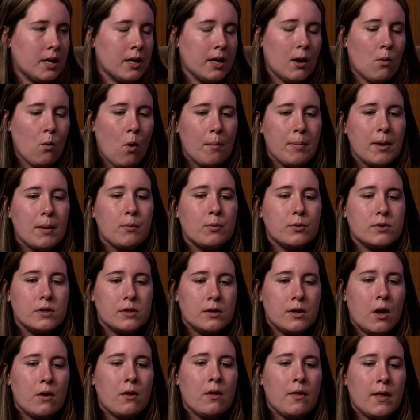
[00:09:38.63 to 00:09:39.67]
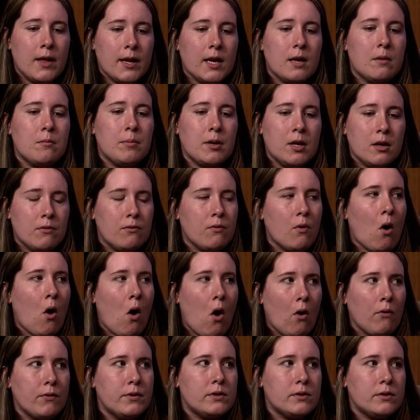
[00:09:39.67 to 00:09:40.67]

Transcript: I want people to know that they can be involved.